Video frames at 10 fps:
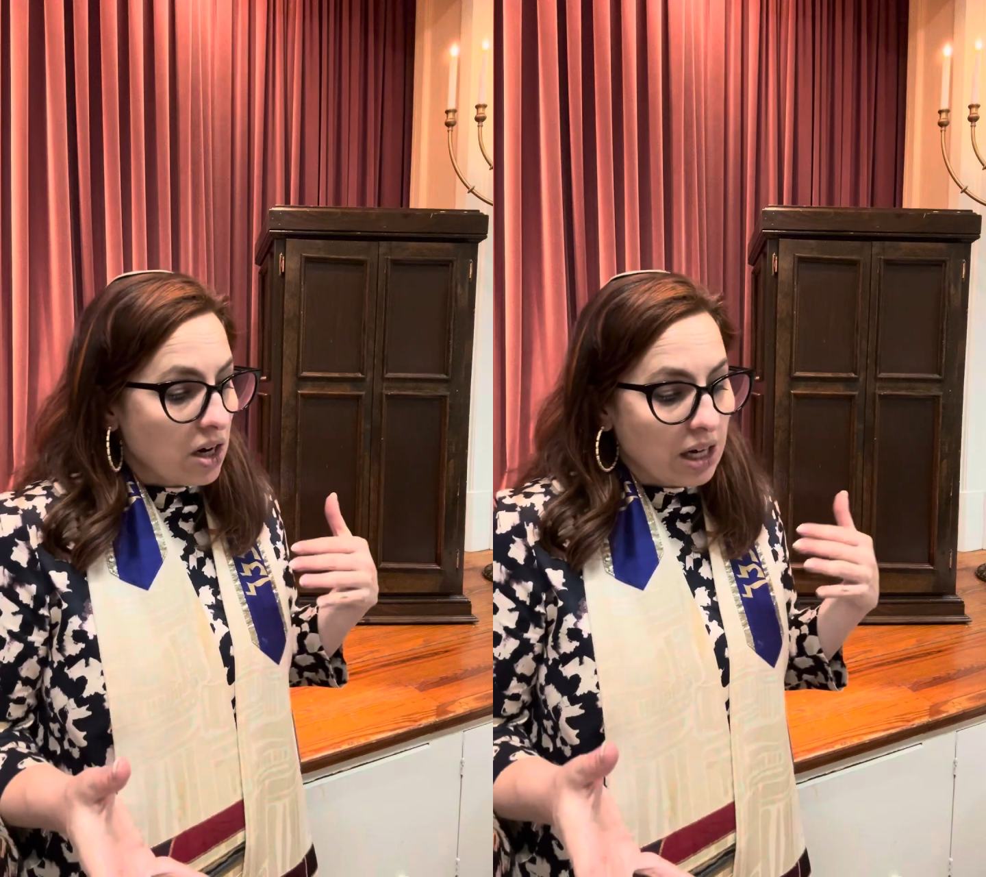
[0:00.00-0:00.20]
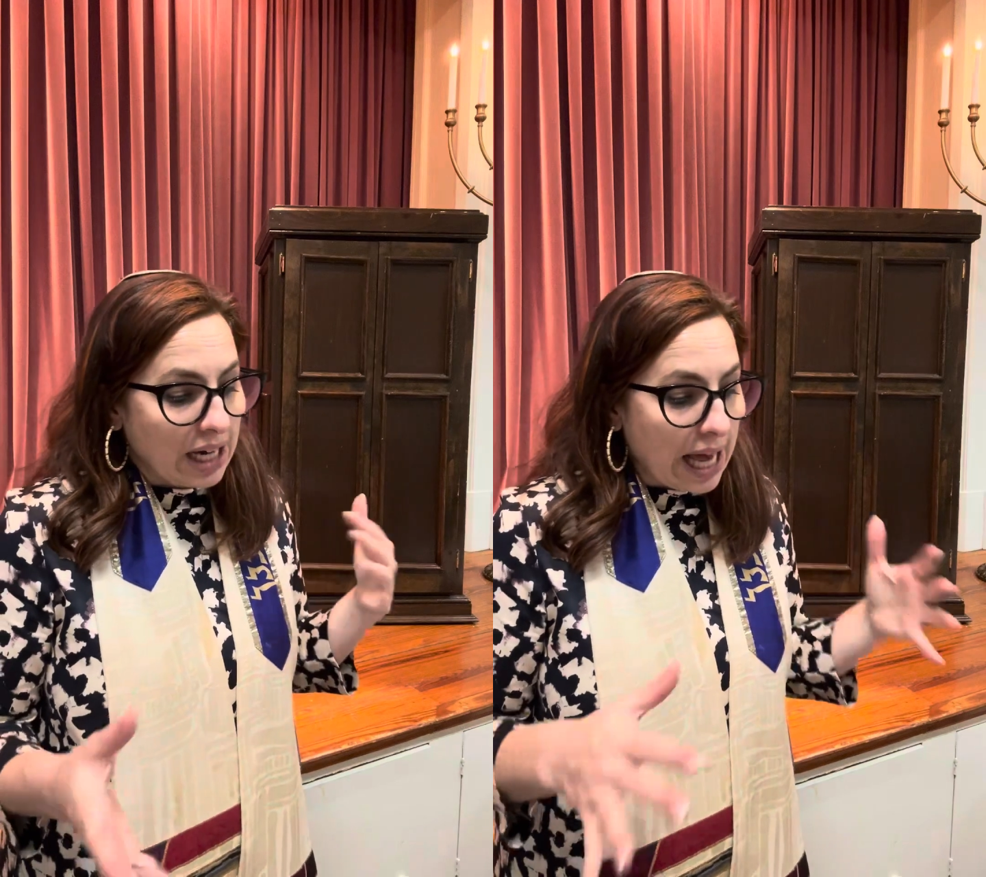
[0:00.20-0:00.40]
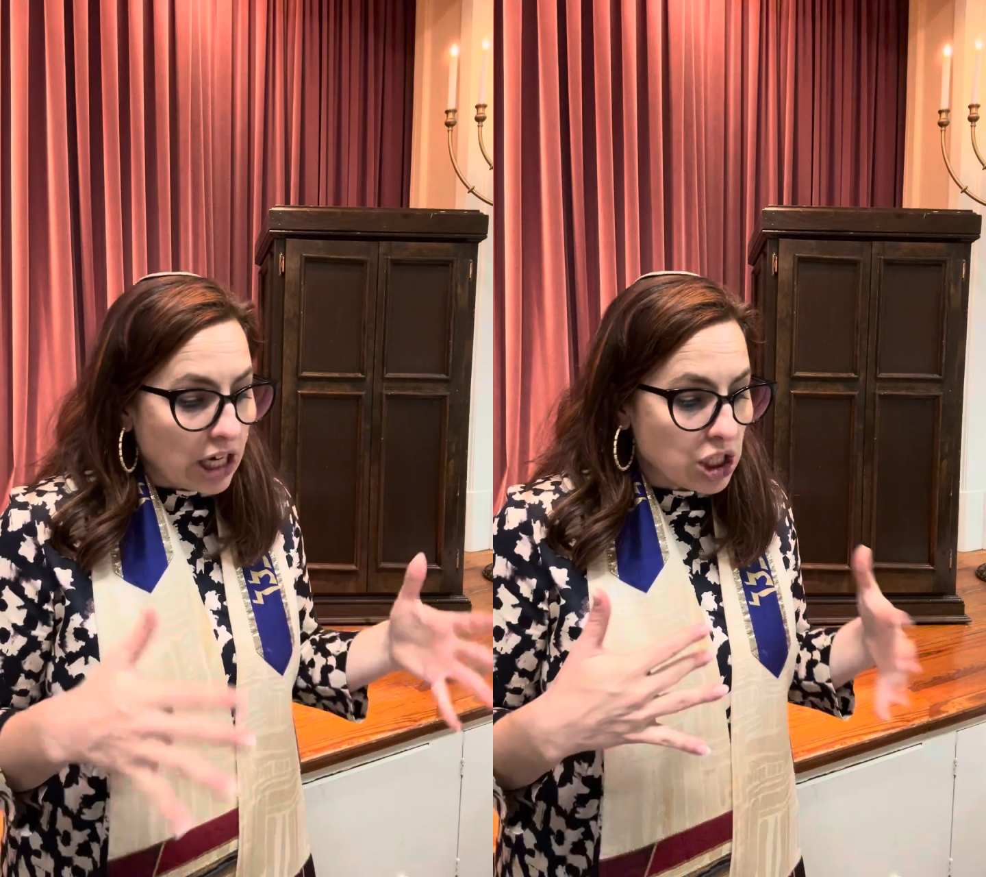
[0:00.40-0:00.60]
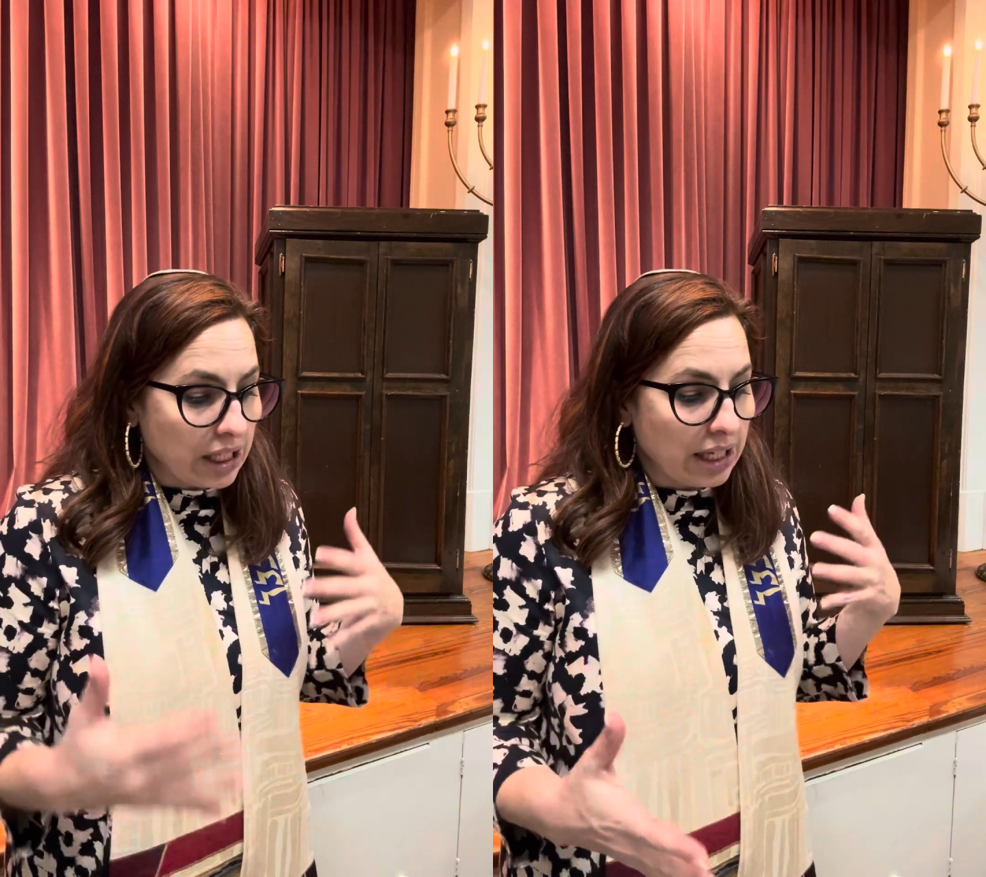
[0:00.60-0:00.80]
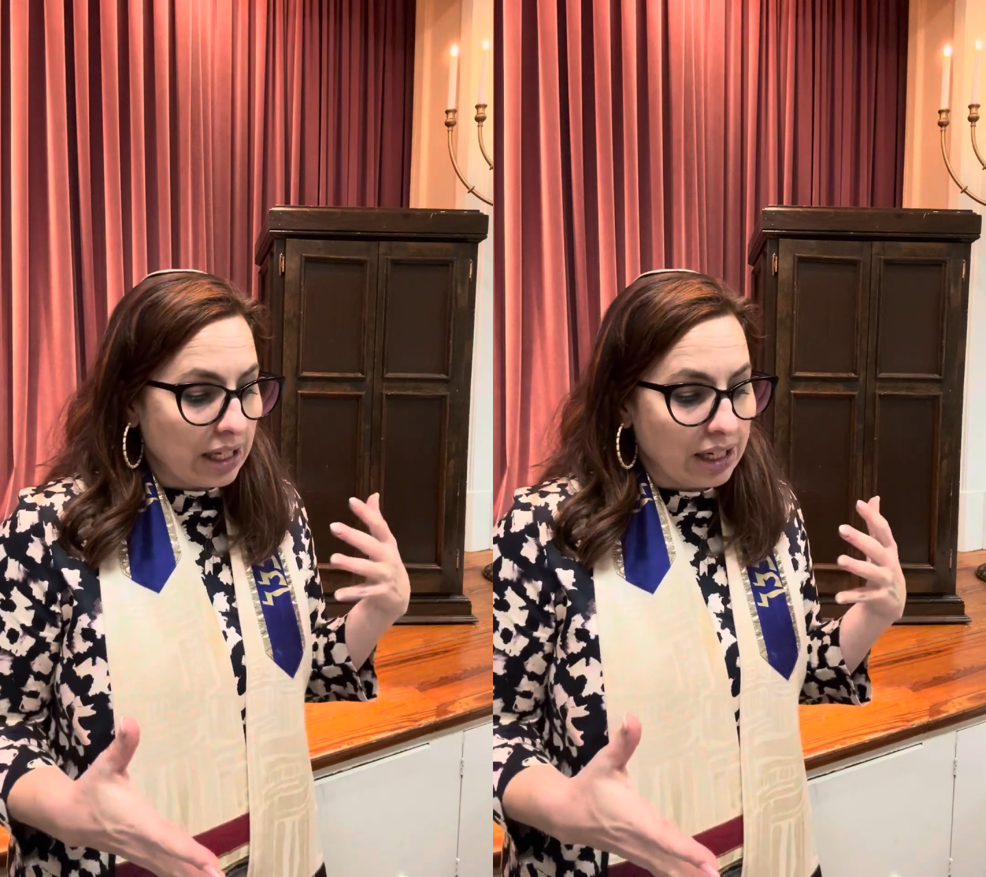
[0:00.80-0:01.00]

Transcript: and actually an